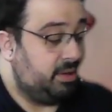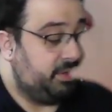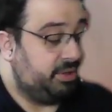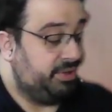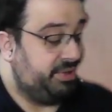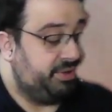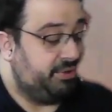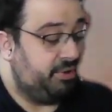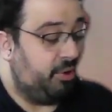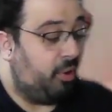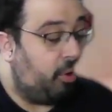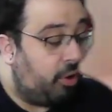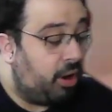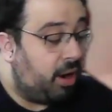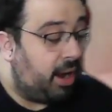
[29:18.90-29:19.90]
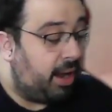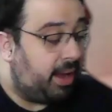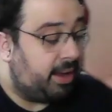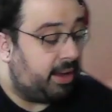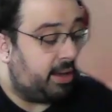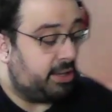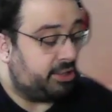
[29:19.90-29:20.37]

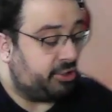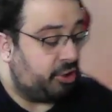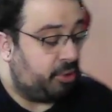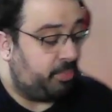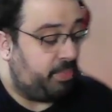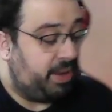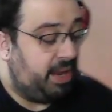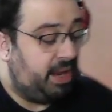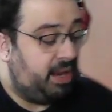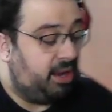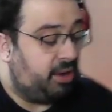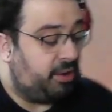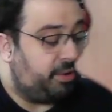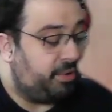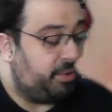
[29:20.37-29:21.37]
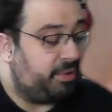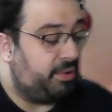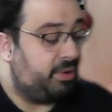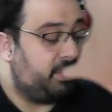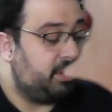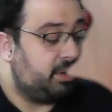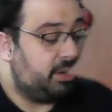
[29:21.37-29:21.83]
Zeraora, a
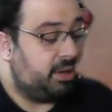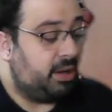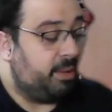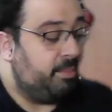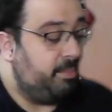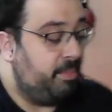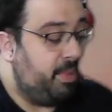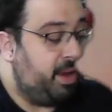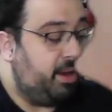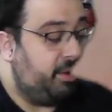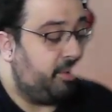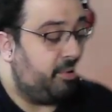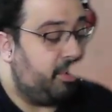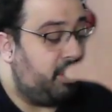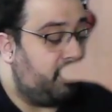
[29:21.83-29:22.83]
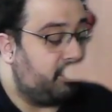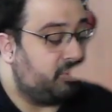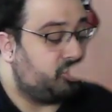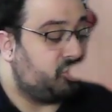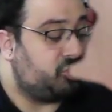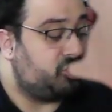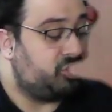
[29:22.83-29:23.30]
Sharpedo, a
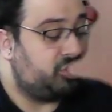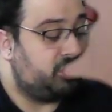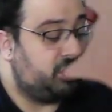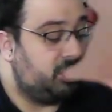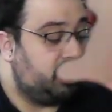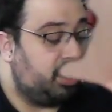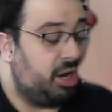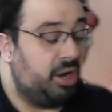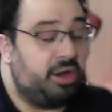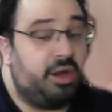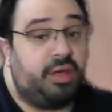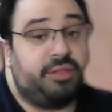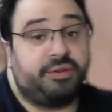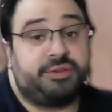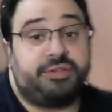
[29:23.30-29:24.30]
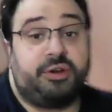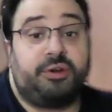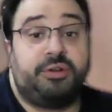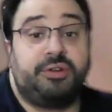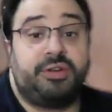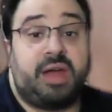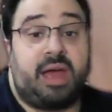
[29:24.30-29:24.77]
Metagross, another
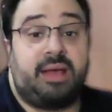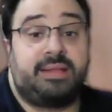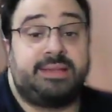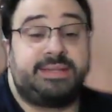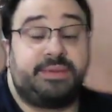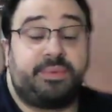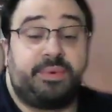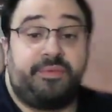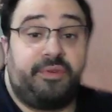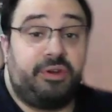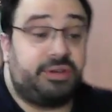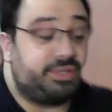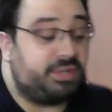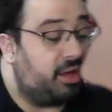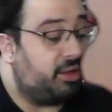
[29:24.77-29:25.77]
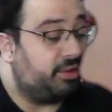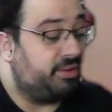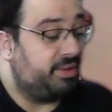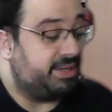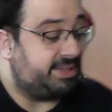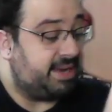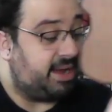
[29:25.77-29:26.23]
Totodile as a reverse holo
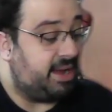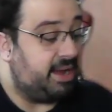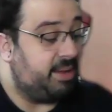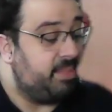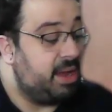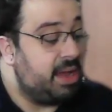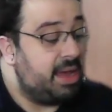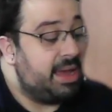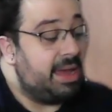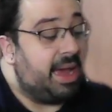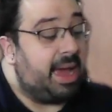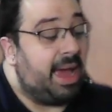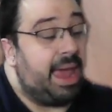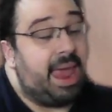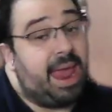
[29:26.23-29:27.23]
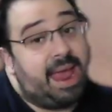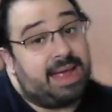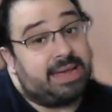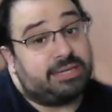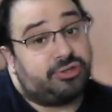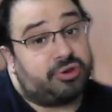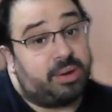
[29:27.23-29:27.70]
this time, a
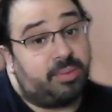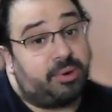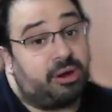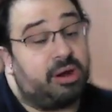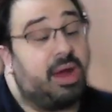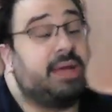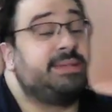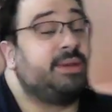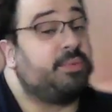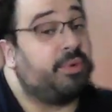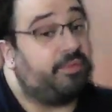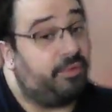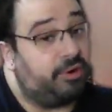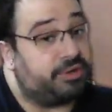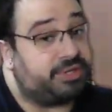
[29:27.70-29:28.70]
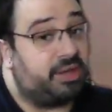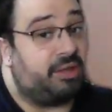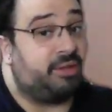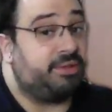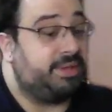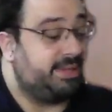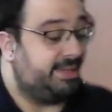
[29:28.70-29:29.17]
Hand Trimmer as a reverse
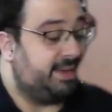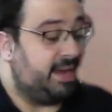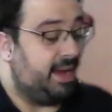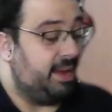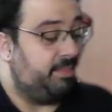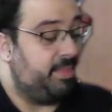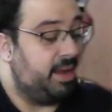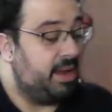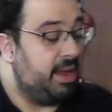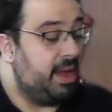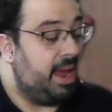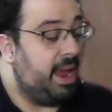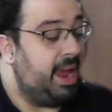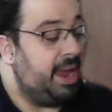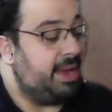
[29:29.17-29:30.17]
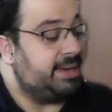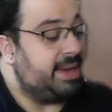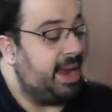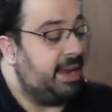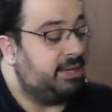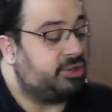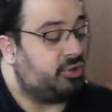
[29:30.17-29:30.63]
holo this time, and
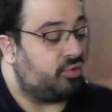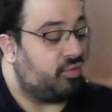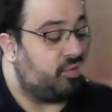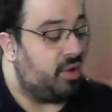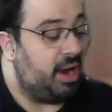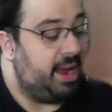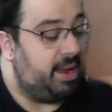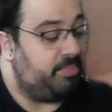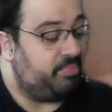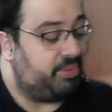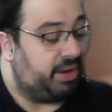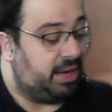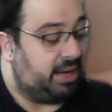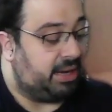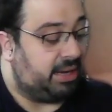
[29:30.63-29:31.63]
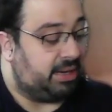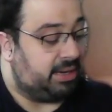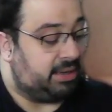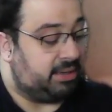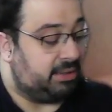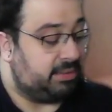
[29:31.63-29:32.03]
a Drampa.